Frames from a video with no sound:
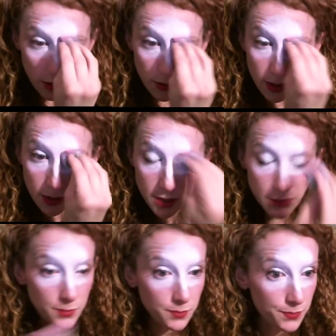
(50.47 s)
I know it
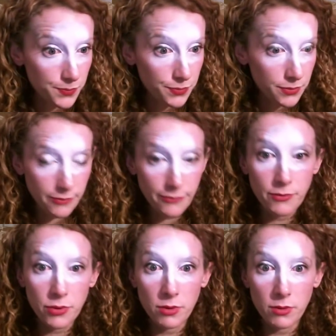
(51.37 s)
looks
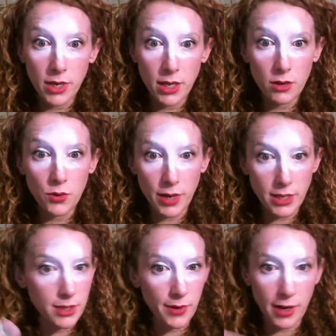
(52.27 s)
pretty
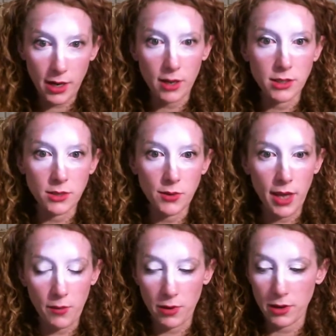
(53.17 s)
crazy right now. It's
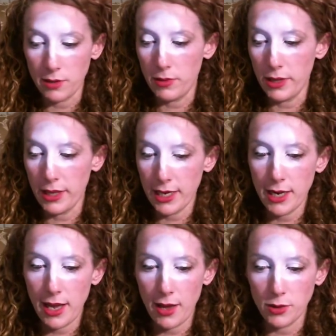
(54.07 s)
okay. We're going to
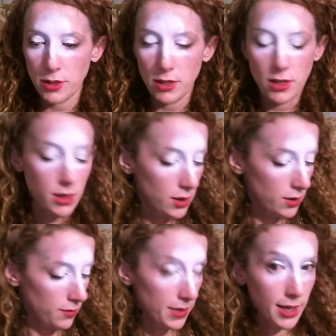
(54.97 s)
blend it out
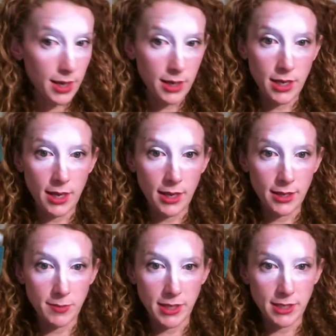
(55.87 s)
by
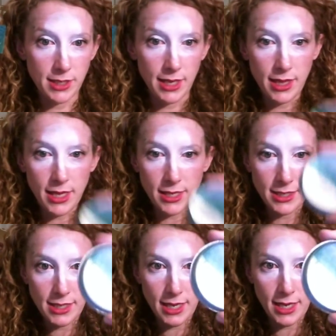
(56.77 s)
taking a sponge like
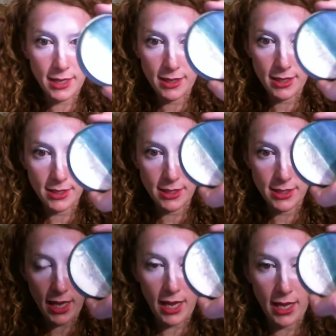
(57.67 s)
this. And this
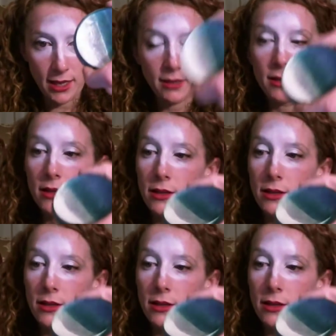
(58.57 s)
is a